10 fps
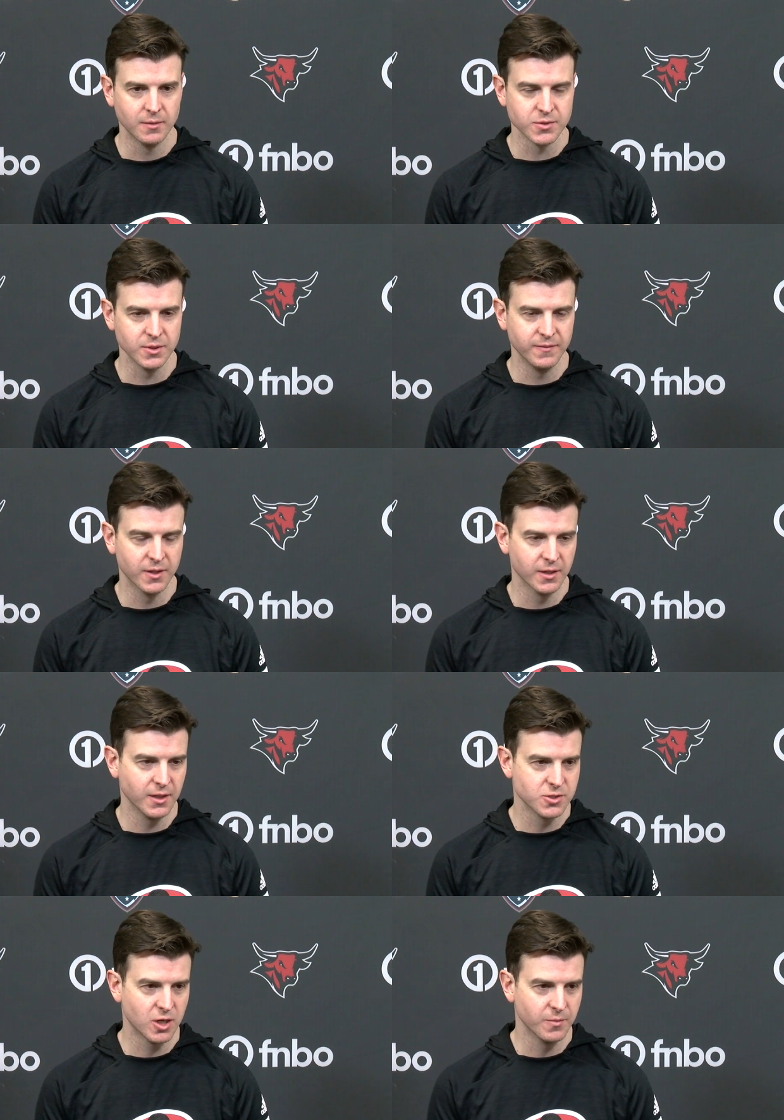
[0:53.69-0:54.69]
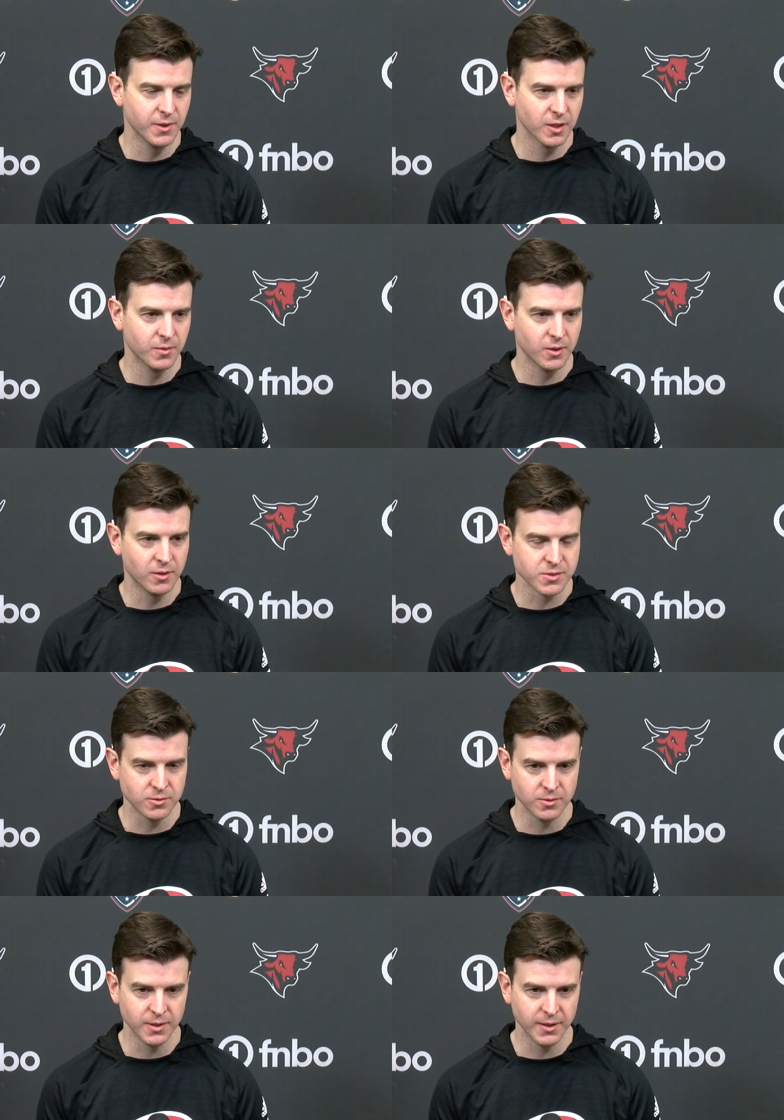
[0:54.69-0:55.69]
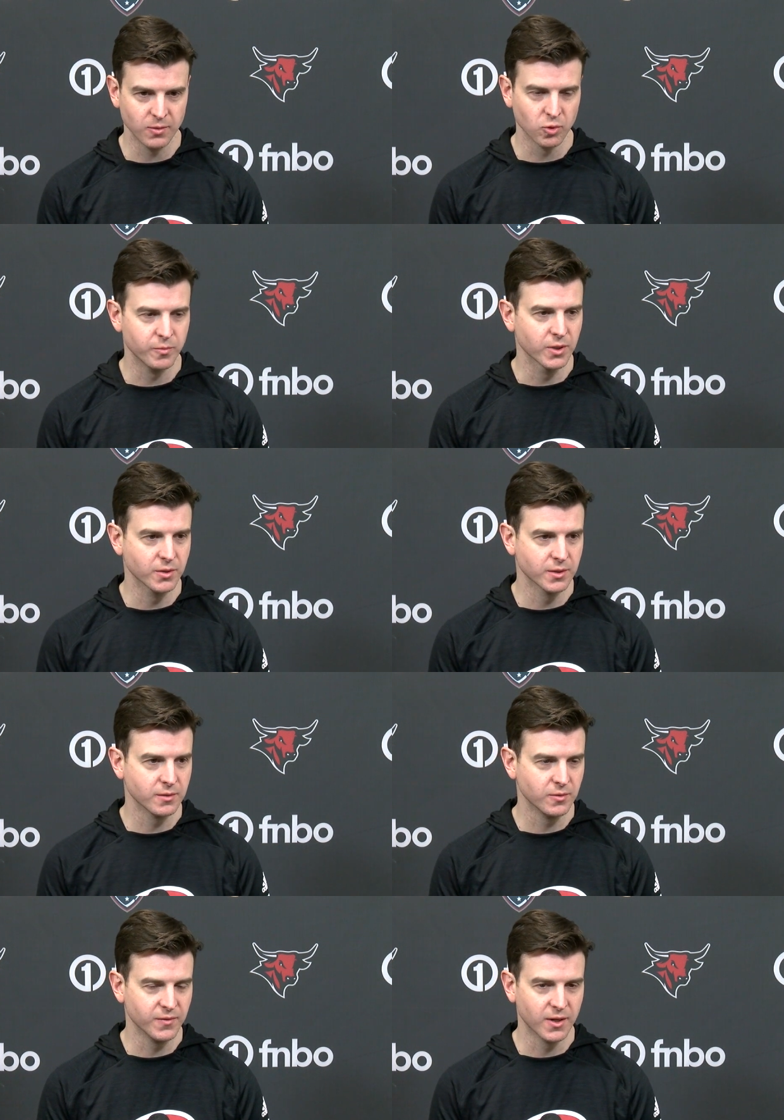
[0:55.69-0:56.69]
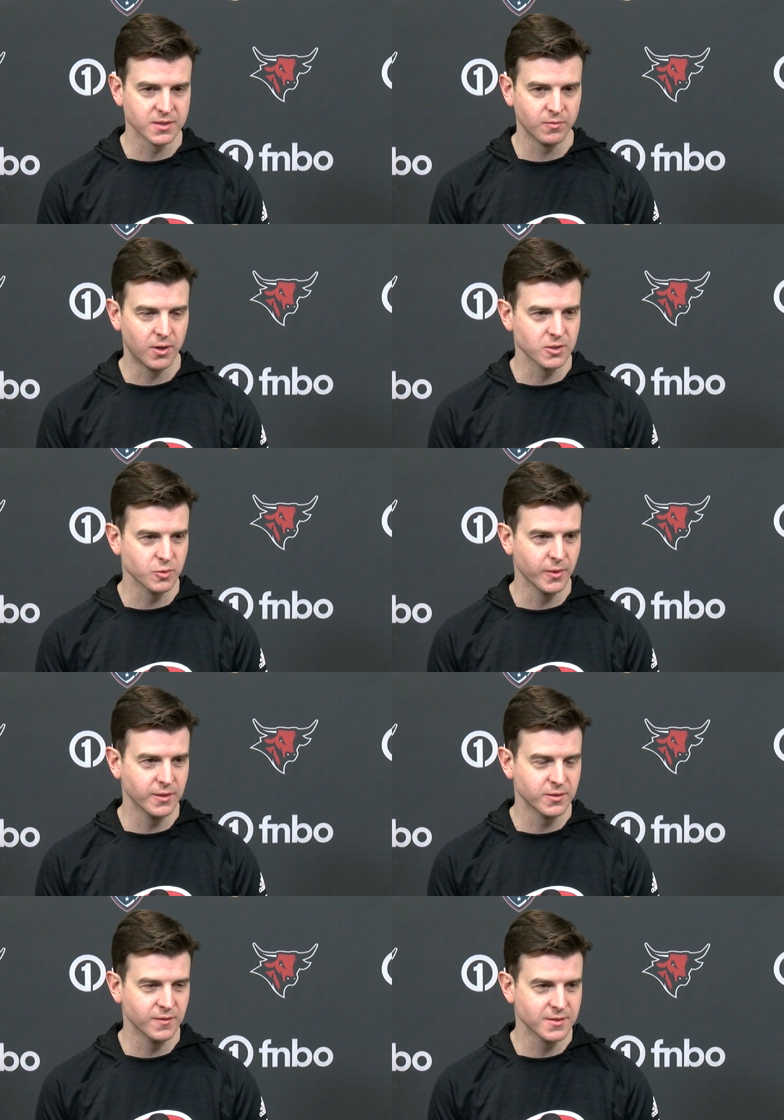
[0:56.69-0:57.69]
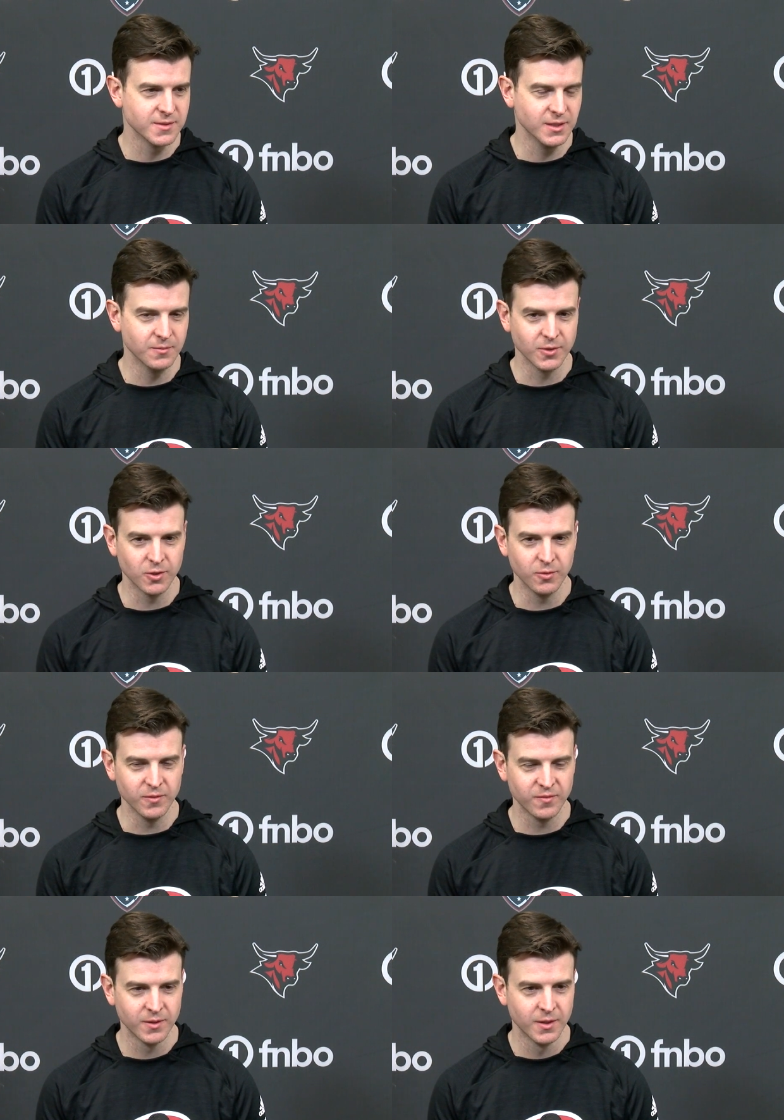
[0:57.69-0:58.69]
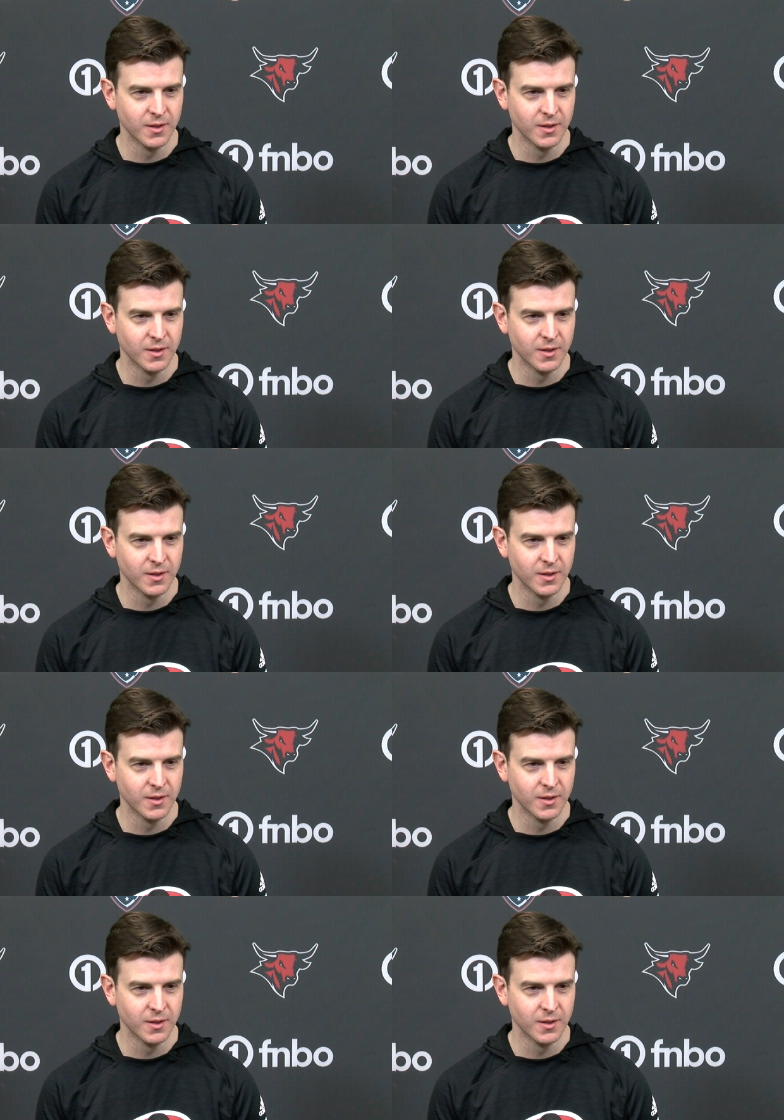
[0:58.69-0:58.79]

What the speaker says: So they've done a nice job there, but also, again, we're building. We've got some positive momentum. This team, you know, we've